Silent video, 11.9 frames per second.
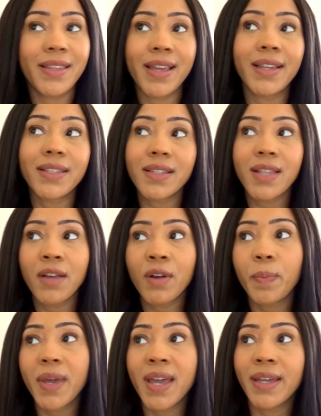this
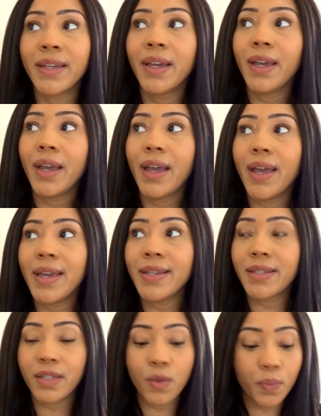therapy
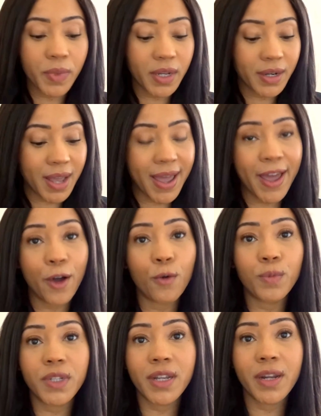is something that
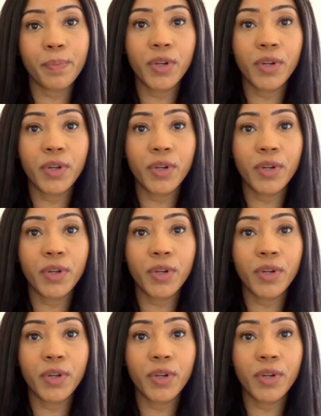helps,